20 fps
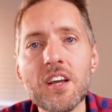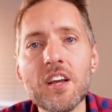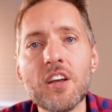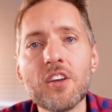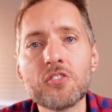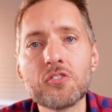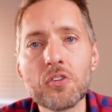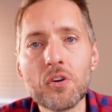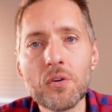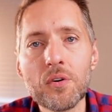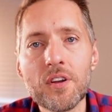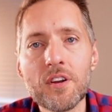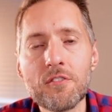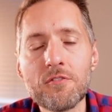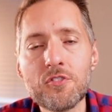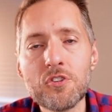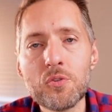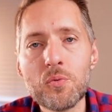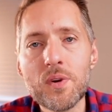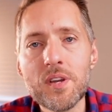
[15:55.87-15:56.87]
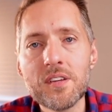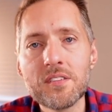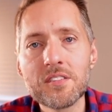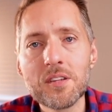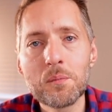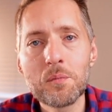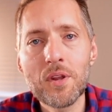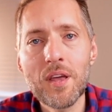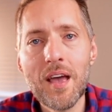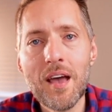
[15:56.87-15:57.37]
So in a few weeks, I'm
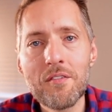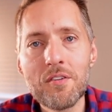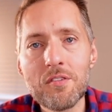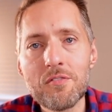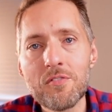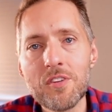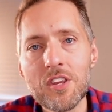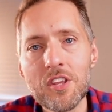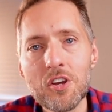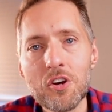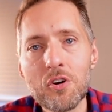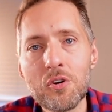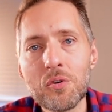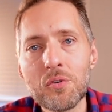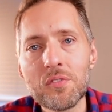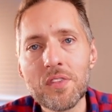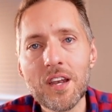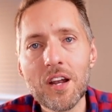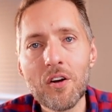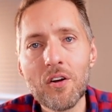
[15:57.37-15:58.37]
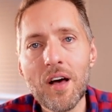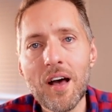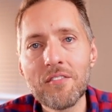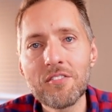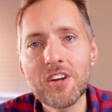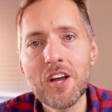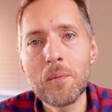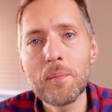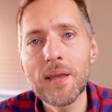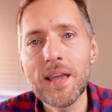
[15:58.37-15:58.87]
going to have a video that I'll have
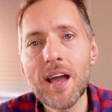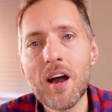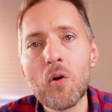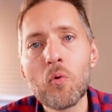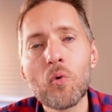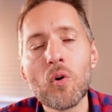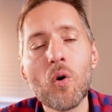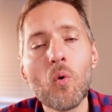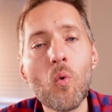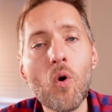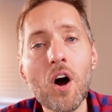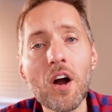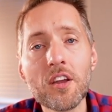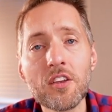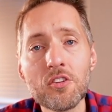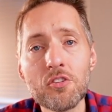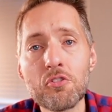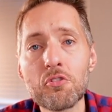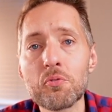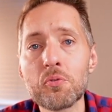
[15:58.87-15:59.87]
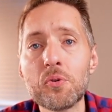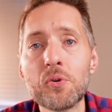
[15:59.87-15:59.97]
coming out where I'll walk you through